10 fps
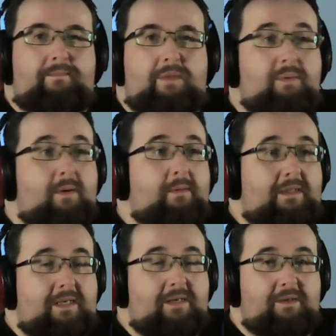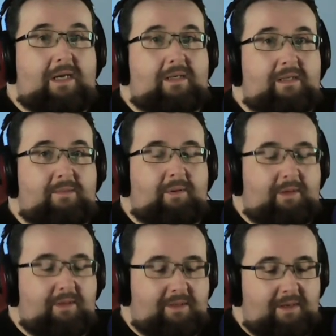Probably didn't hear that because I probably
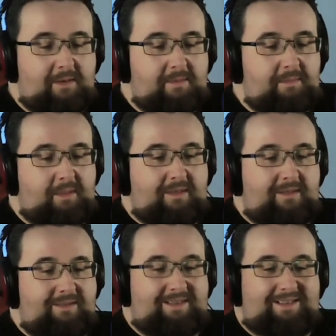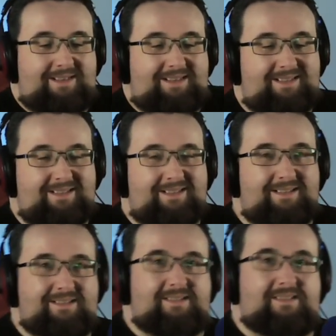cut it out, but there it
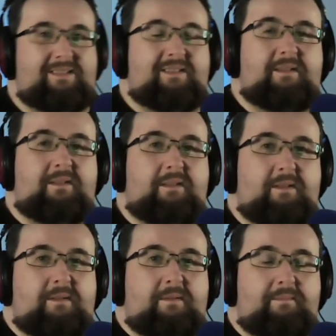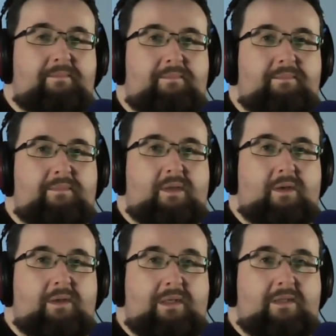is. Or
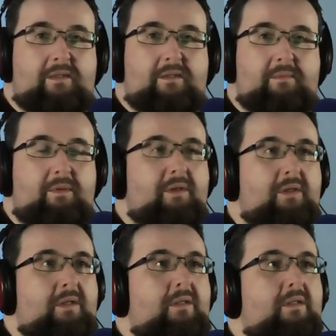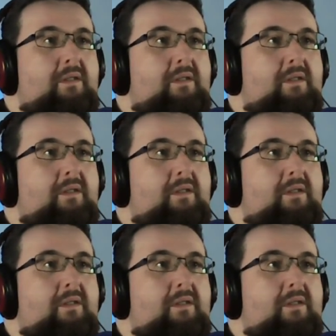at least muted it.